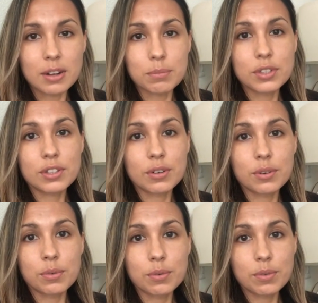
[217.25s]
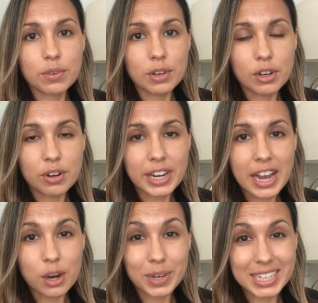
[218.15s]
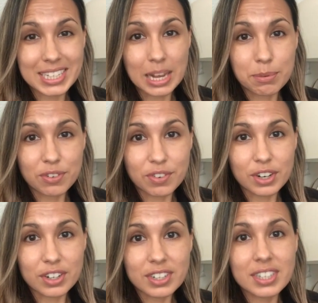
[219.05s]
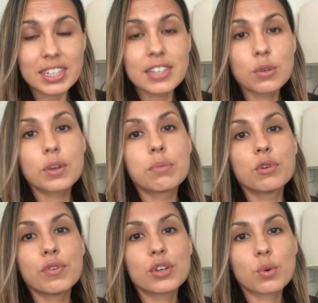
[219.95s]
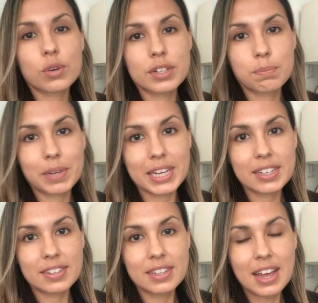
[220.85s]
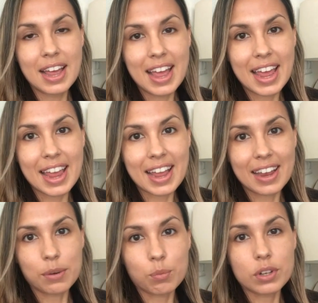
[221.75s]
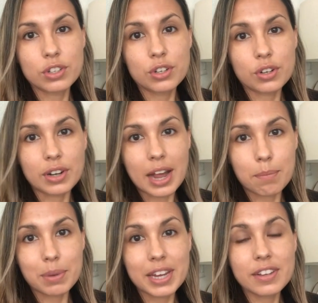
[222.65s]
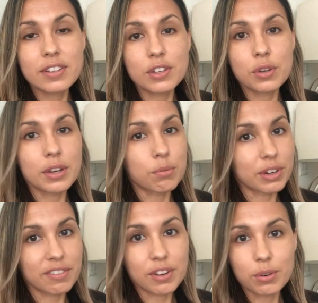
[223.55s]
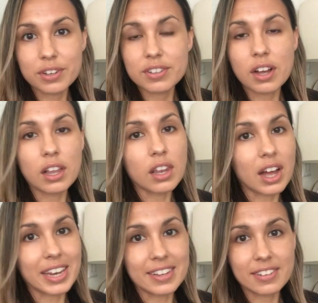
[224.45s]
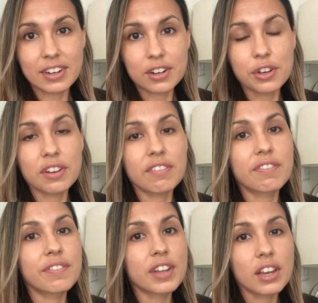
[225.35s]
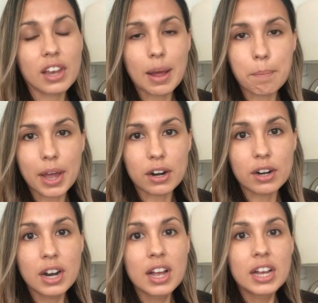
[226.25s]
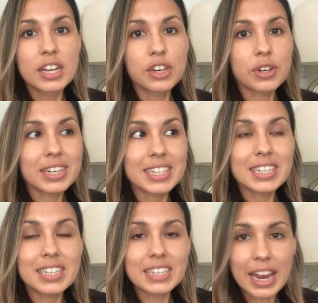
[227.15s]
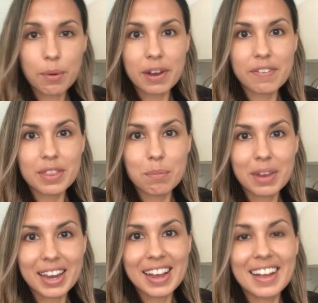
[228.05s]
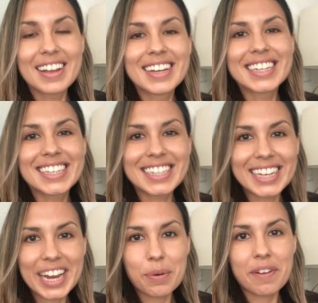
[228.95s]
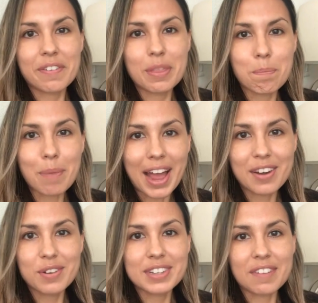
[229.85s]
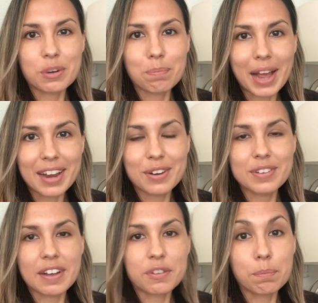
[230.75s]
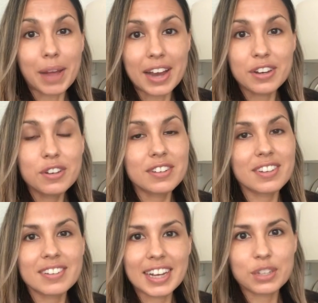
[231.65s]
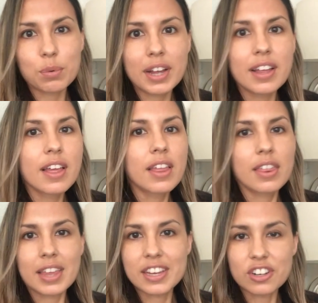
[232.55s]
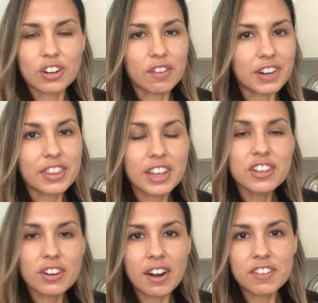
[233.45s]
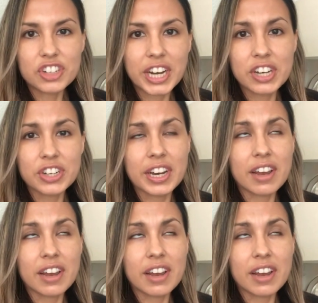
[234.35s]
So learning how to accept first is going to move you towards peace. And once you're at peace, you can refocus a lot easier. You could feel a lot better. You can stay away from the media, stay away from the bad news after bad news after bad news, because guess what? Things are ever changing.